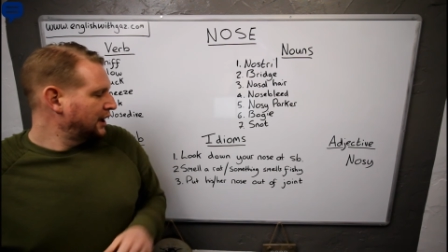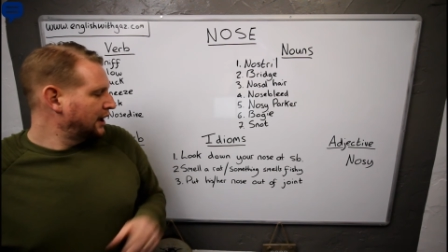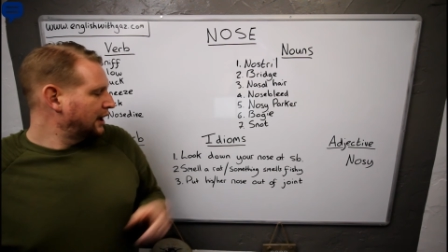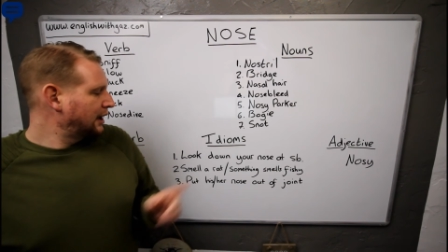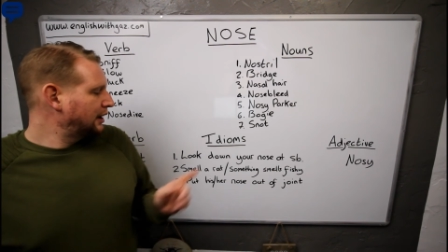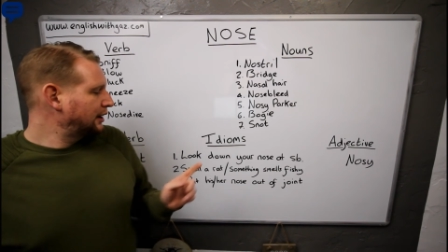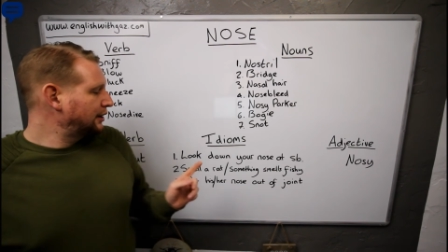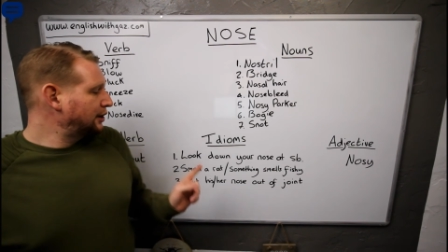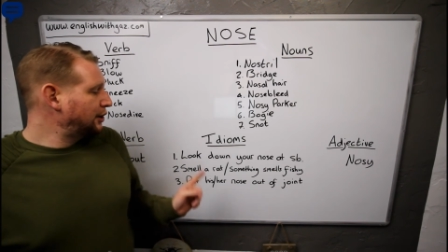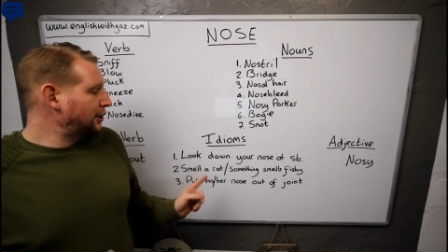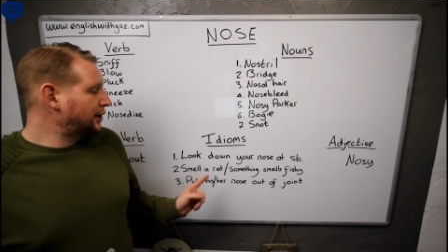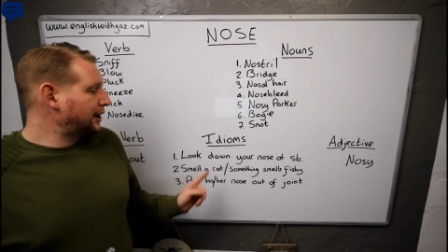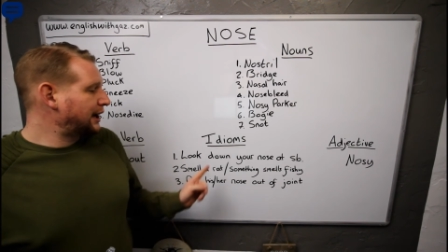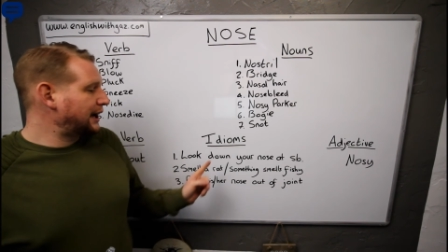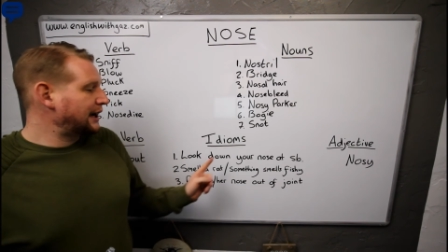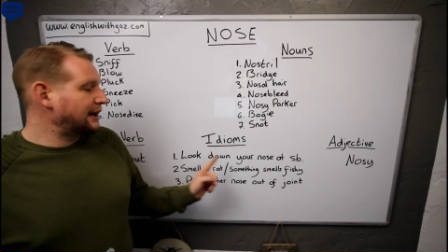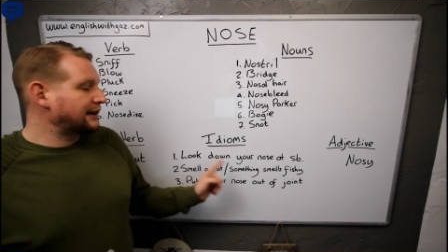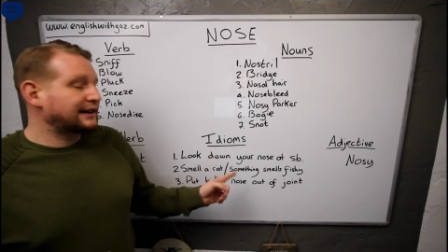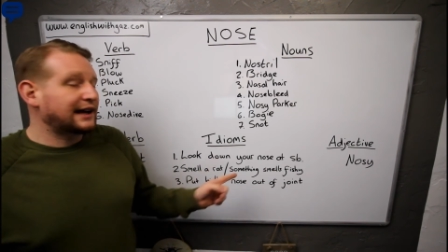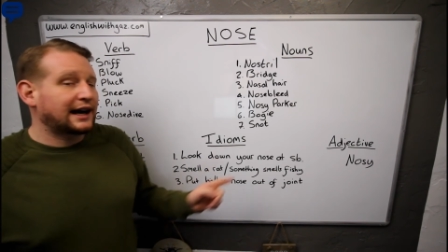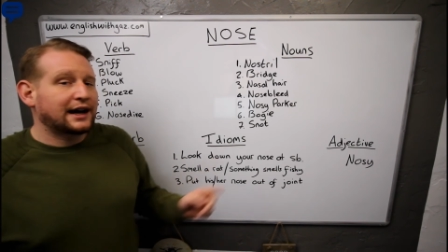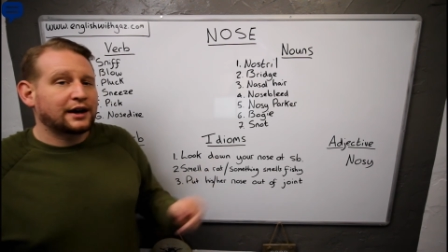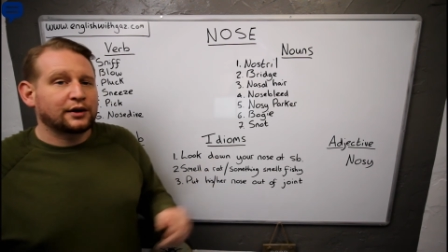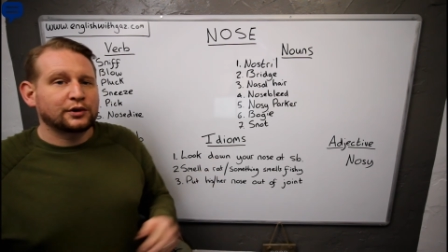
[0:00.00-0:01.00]
looking
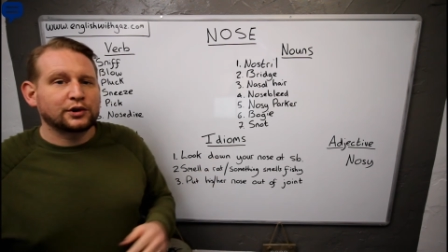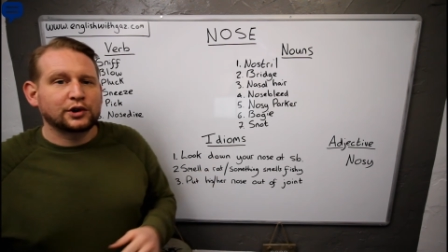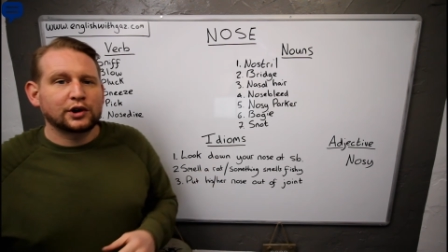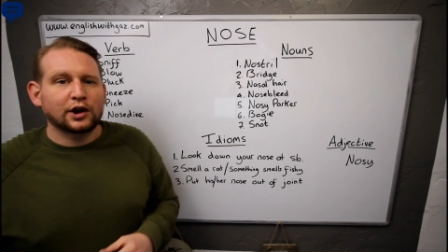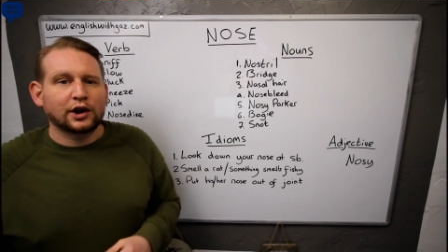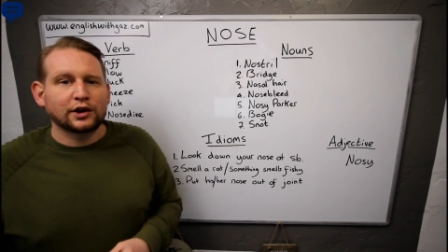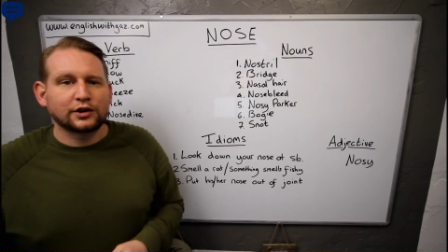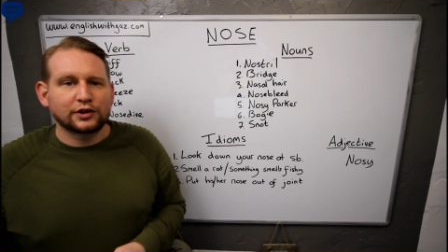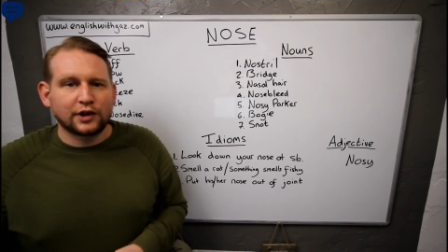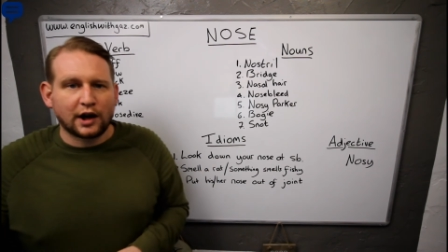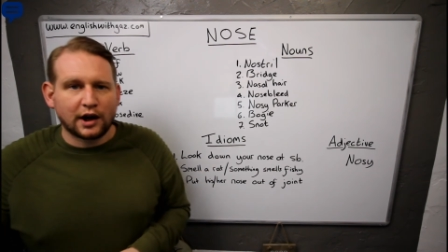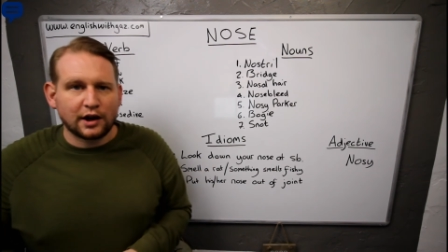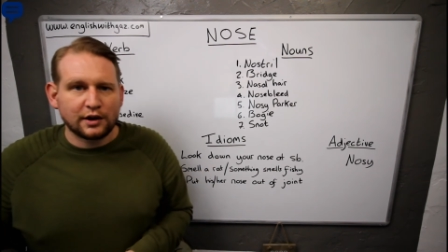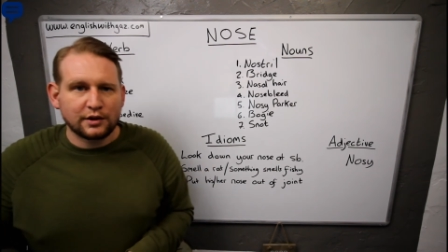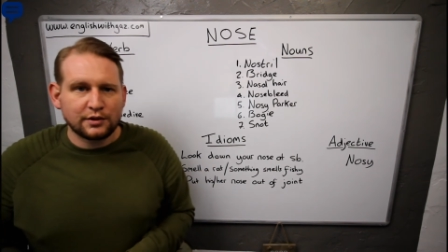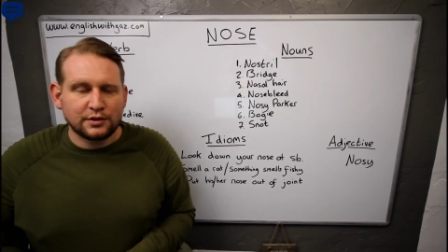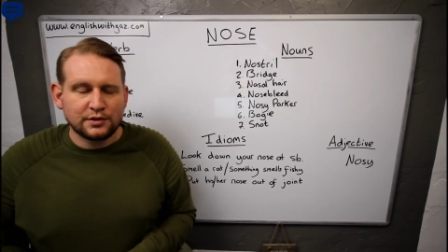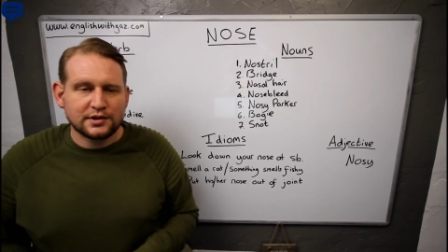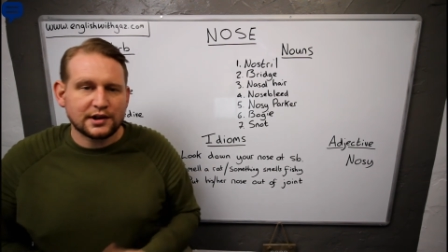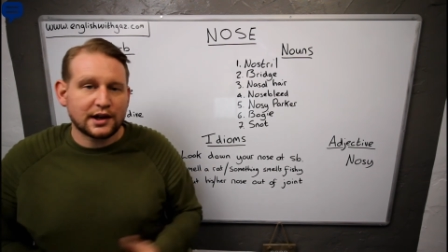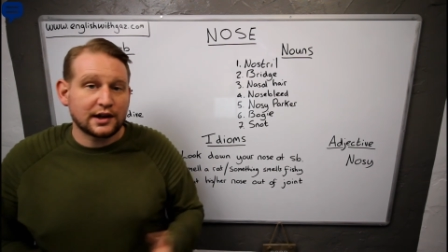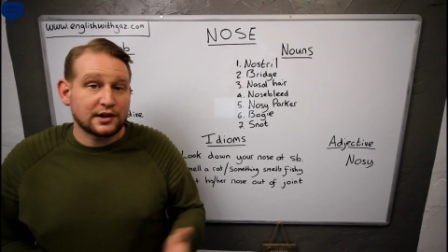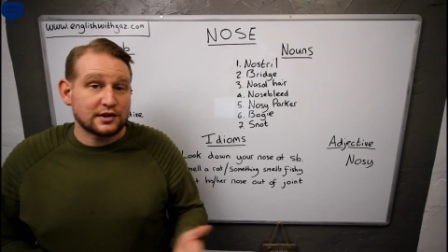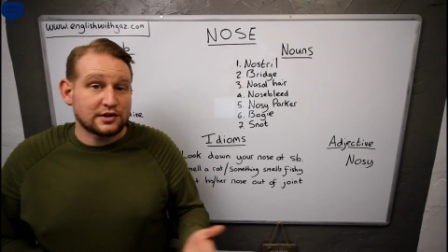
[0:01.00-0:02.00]
down your nose
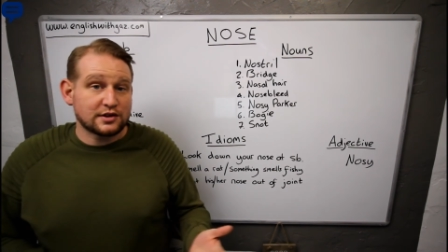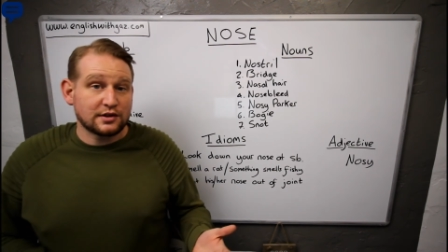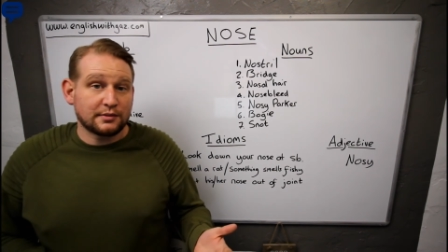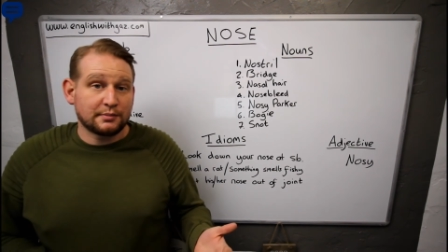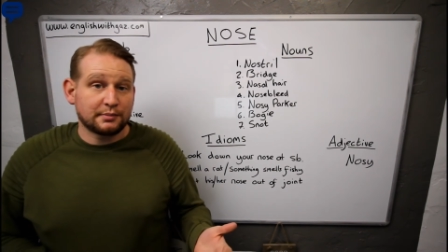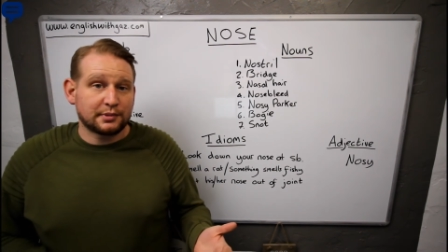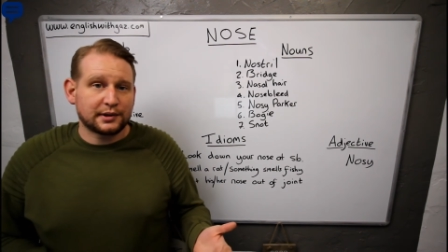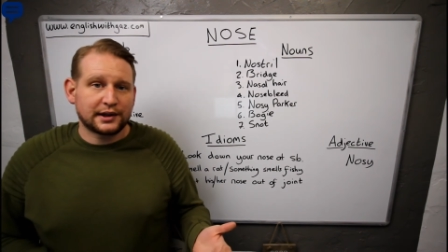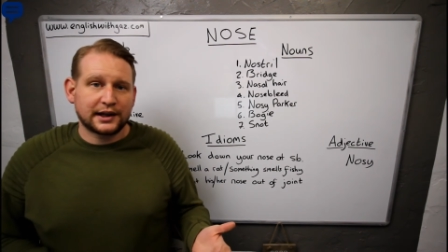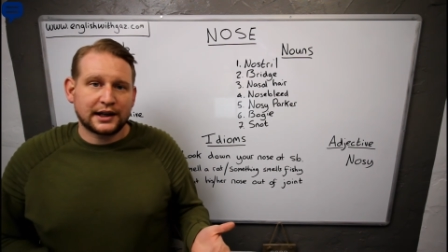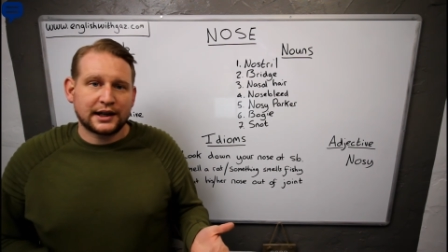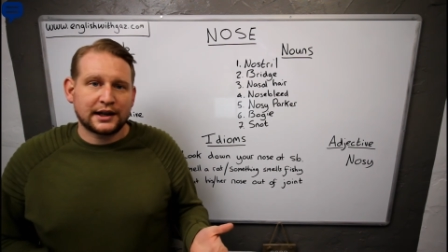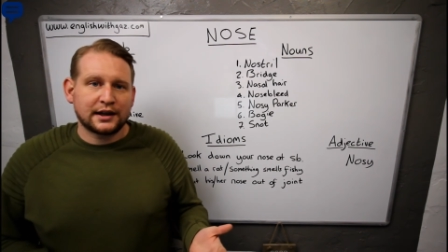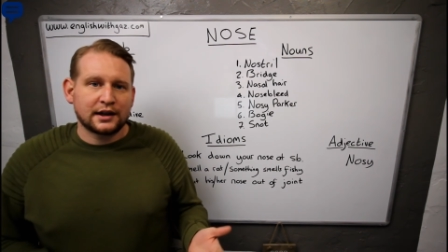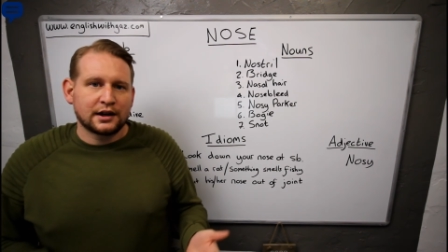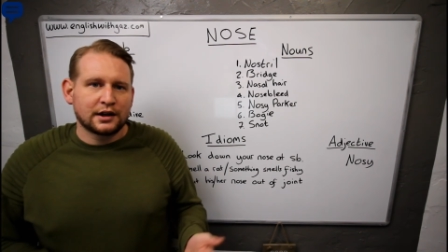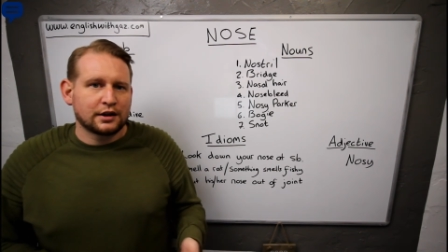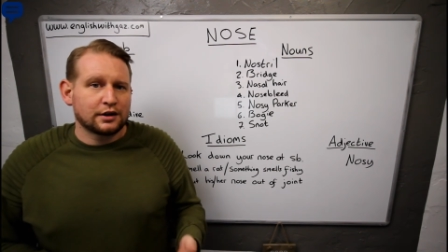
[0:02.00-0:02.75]
at somebody